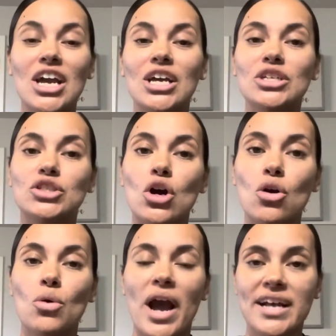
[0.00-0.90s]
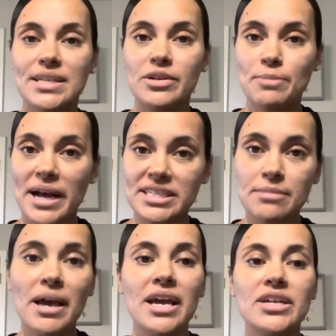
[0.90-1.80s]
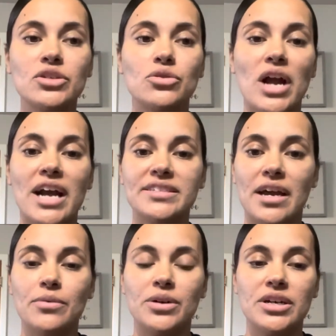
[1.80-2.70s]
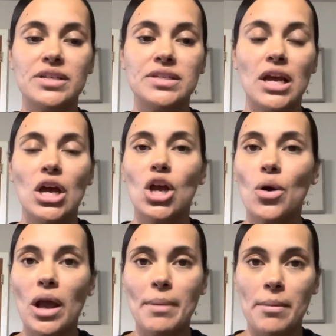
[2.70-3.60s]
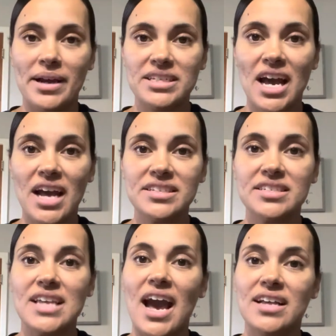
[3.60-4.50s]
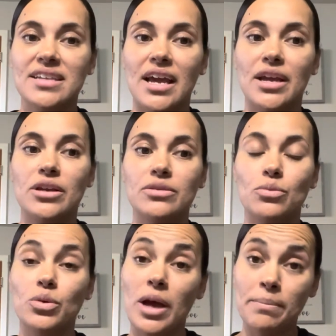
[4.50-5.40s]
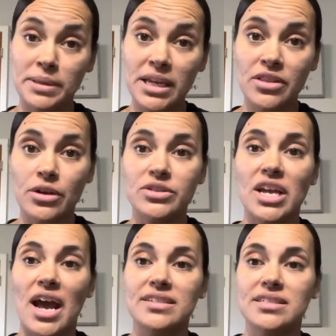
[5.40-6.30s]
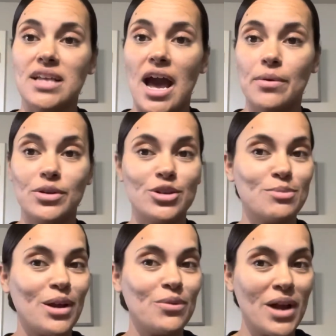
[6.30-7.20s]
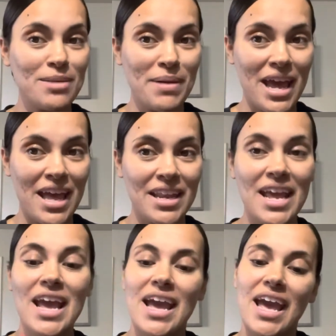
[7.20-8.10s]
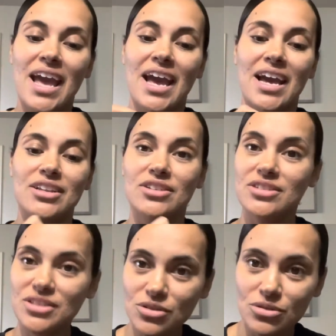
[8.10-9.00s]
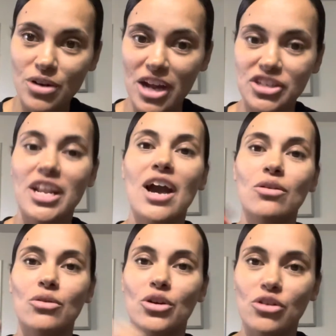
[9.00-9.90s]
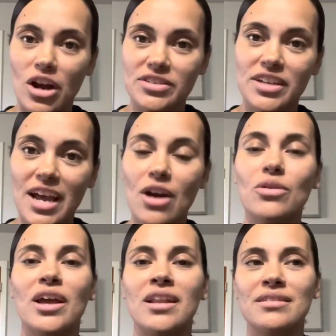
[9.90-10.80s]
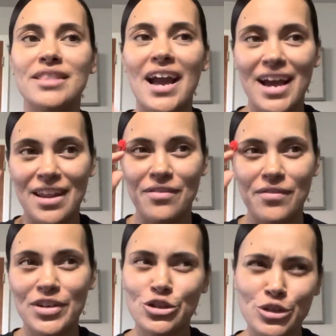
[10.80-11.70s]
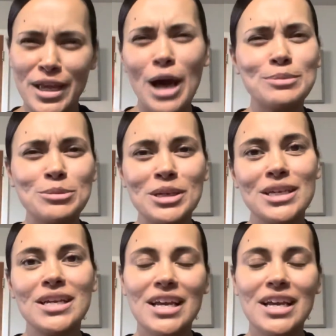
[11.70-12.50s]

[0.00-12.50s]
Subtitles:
so as I was passing meds or as I was going about my tasks, as I completed those tasks, I would use my red pen and scratch it out or cross it out. And that kind of visually helped me